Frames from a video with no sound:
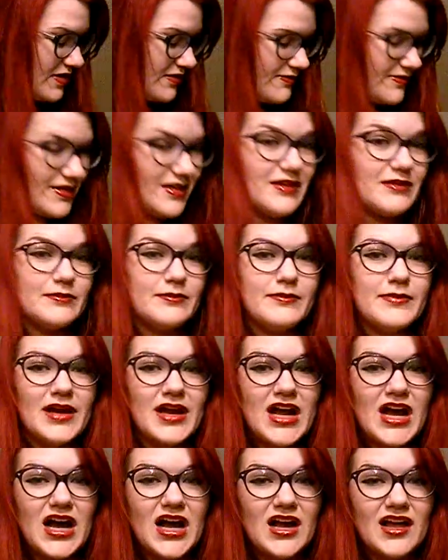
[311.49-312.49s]
of them
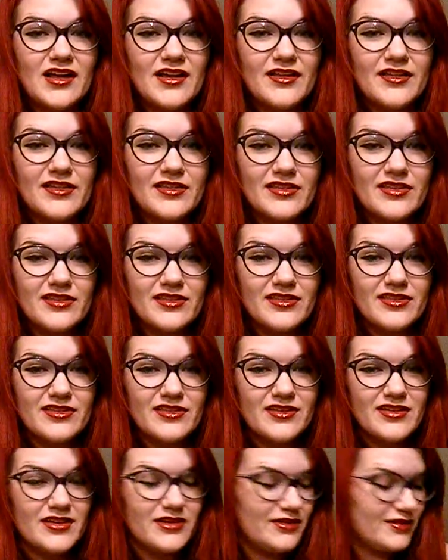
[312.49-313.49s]
because
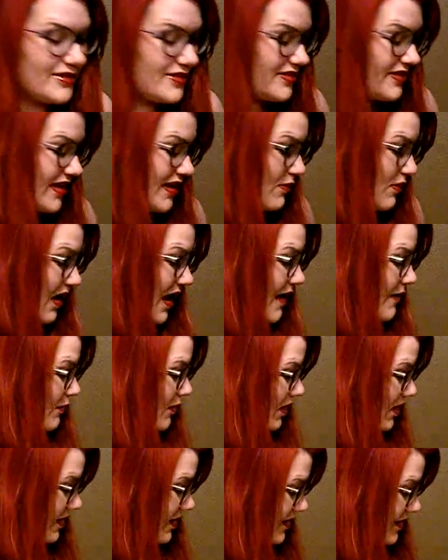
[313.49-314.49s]
it'll say where I
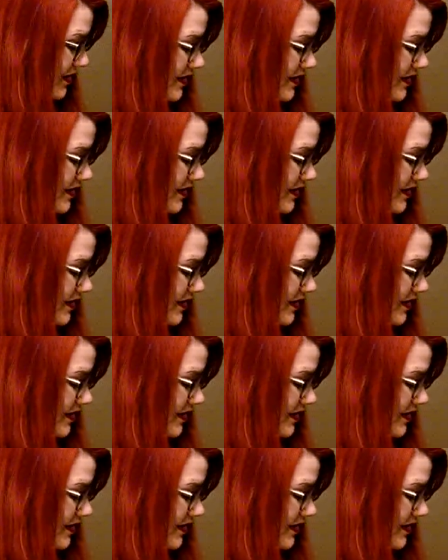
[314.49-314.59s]
work,